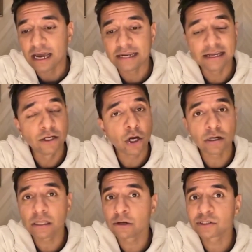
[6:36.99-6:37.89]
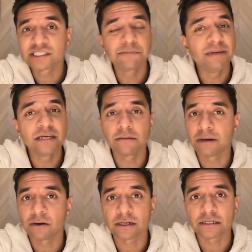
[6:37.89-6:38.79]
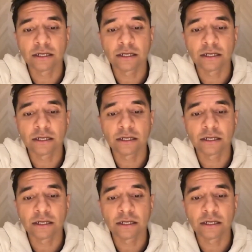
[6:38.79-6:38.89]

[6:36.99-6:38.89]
and they're not allowed to speak about it.